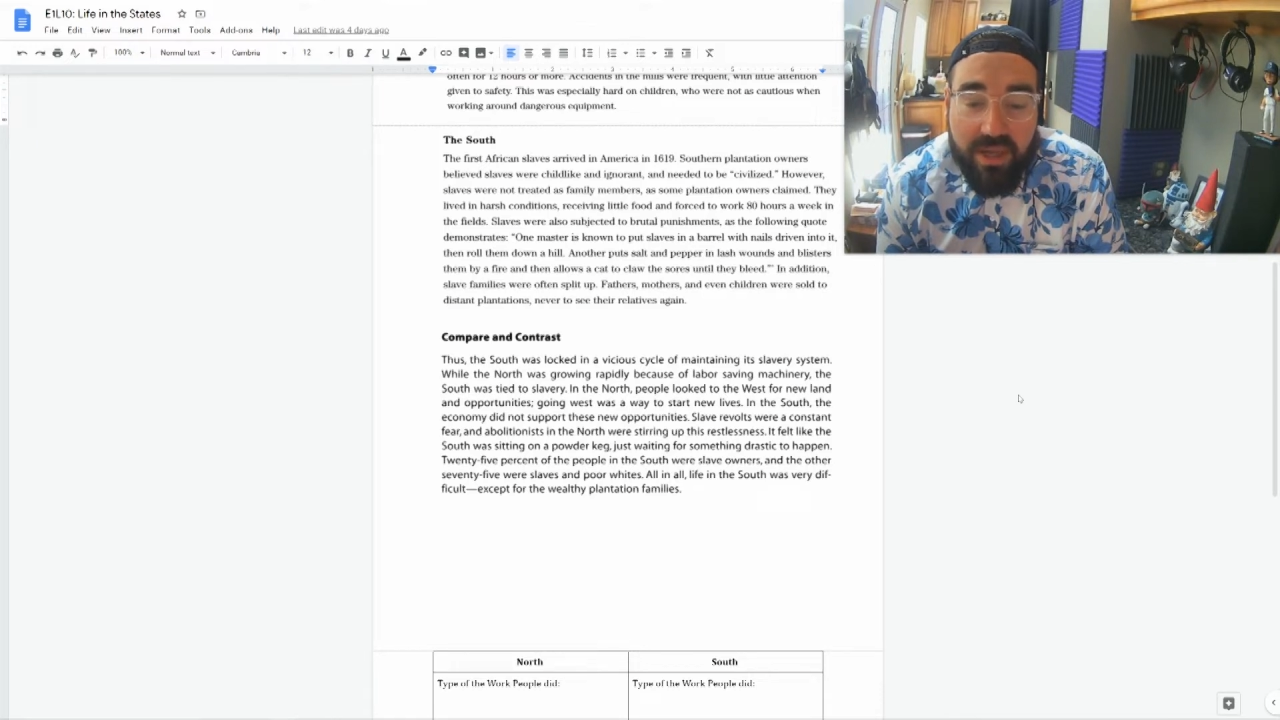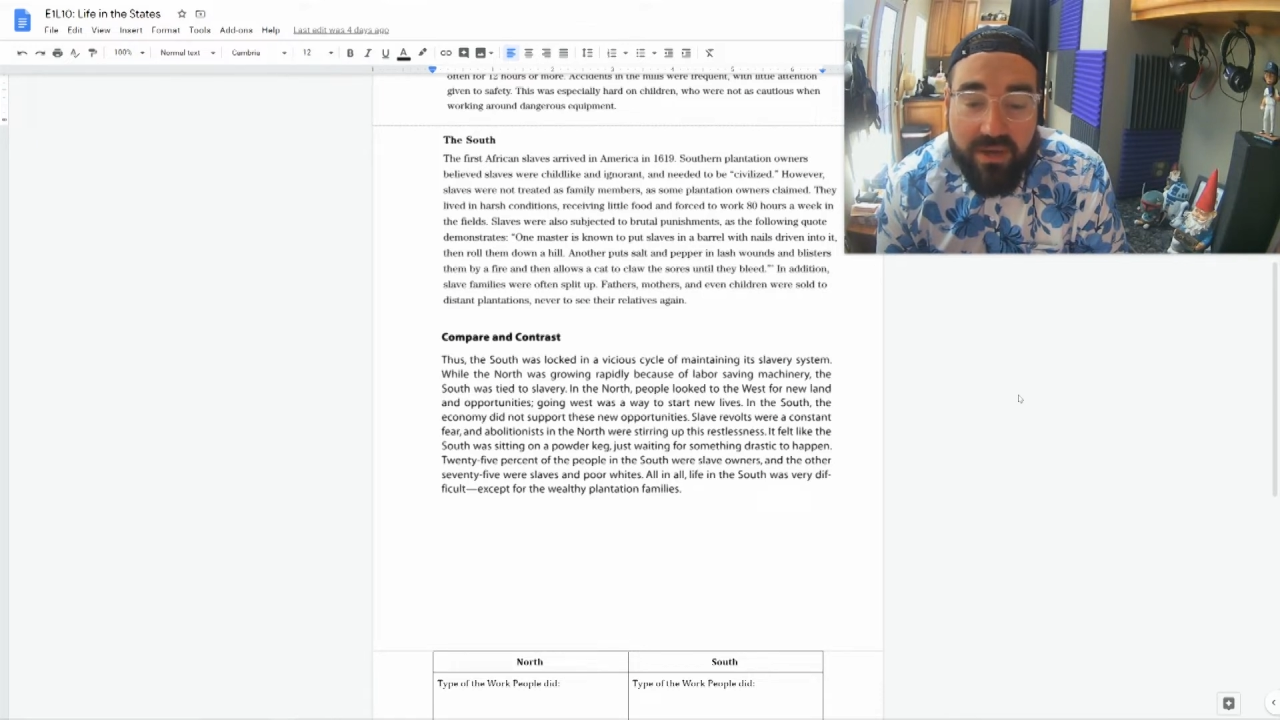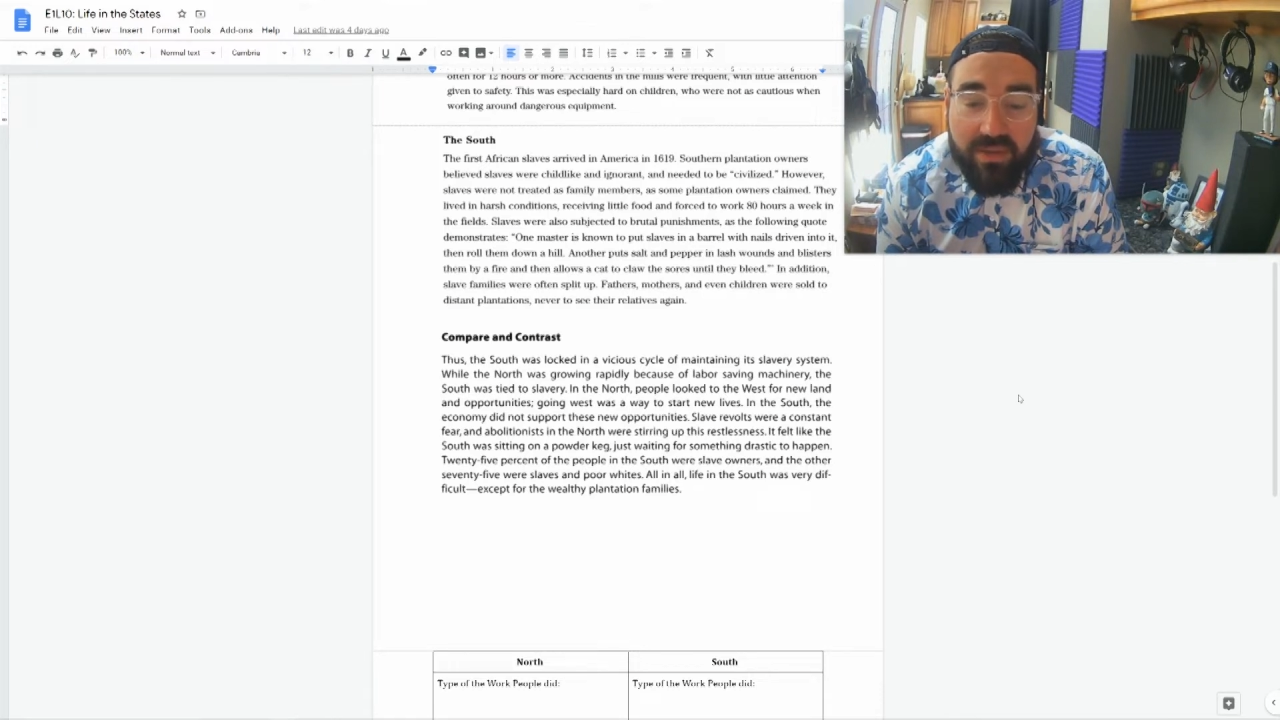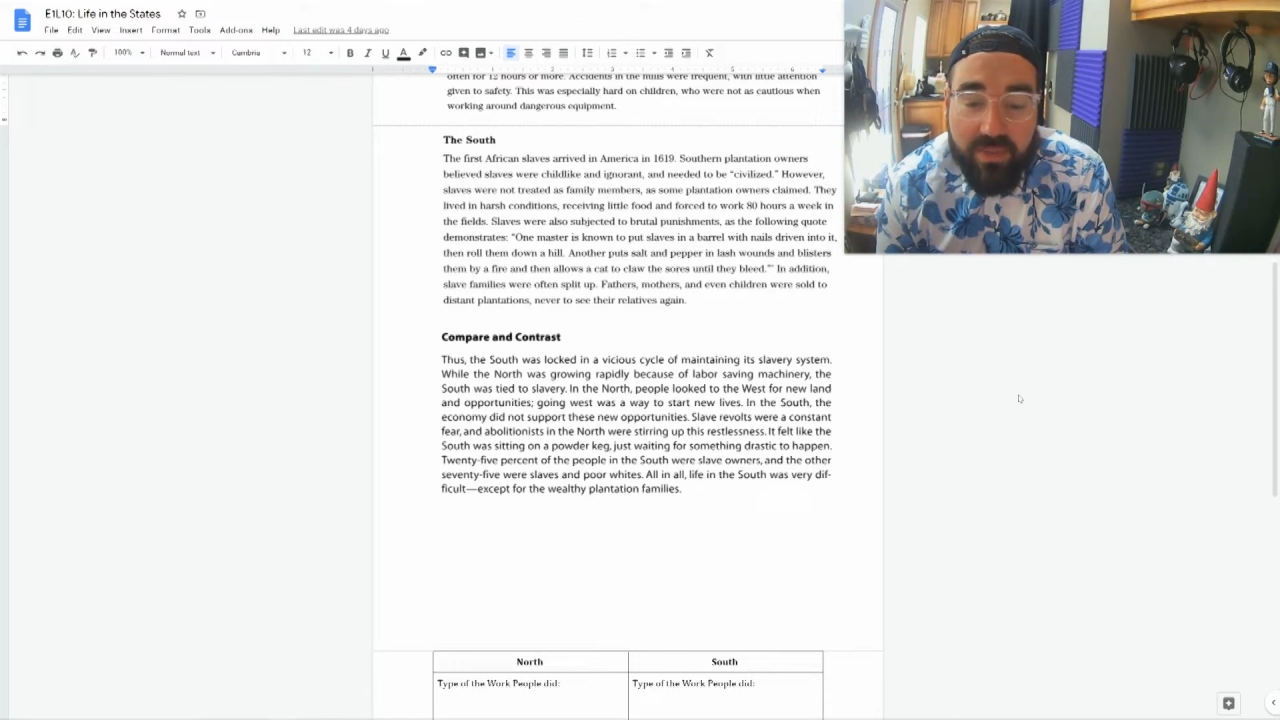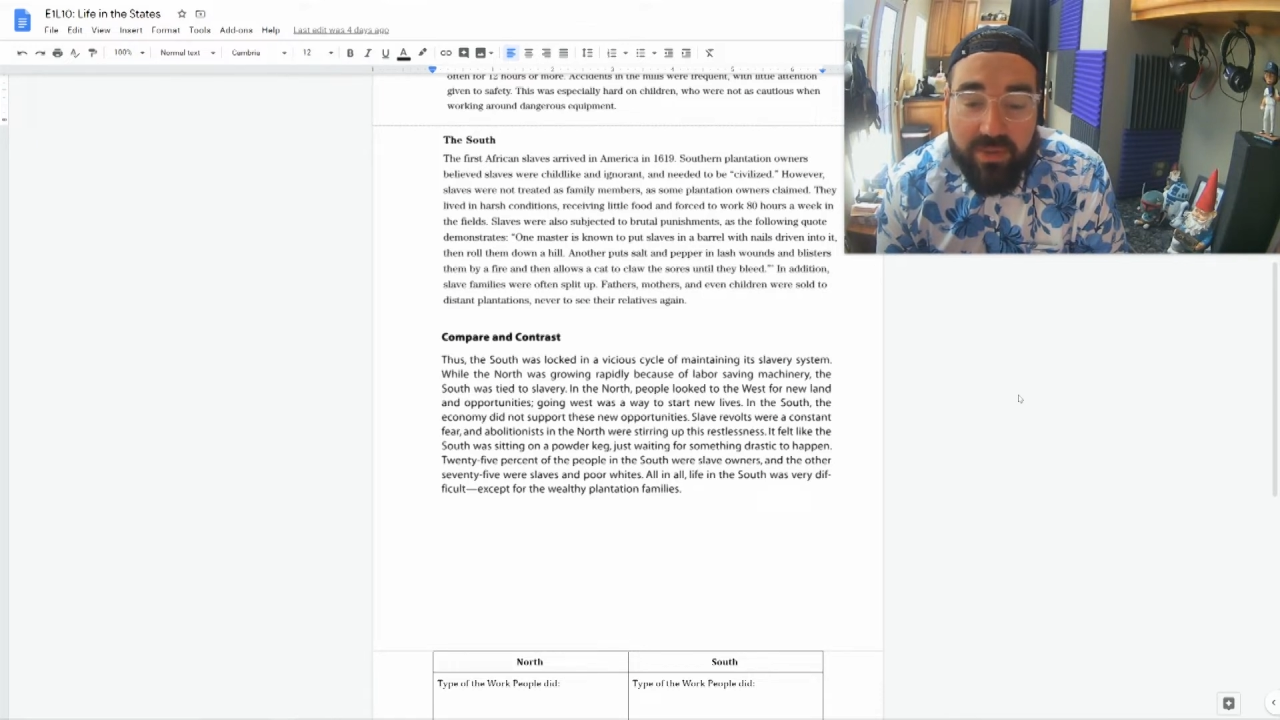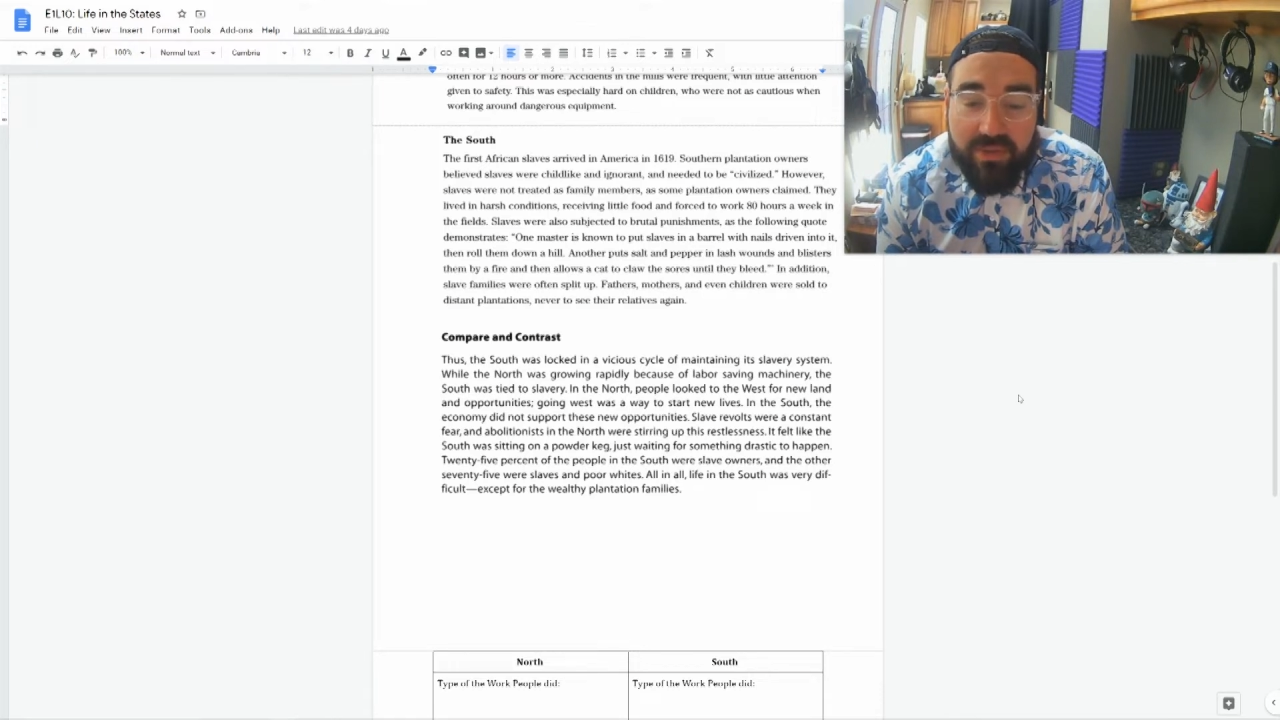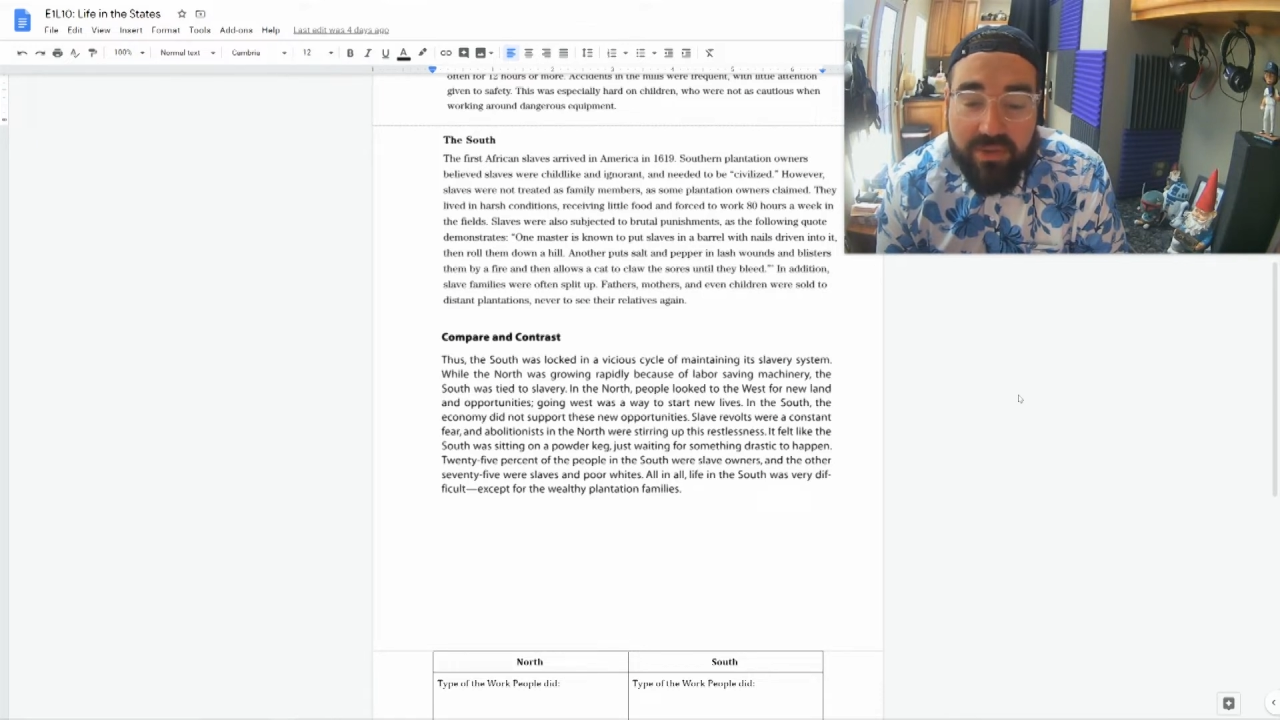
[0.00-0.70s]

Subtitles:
Another puts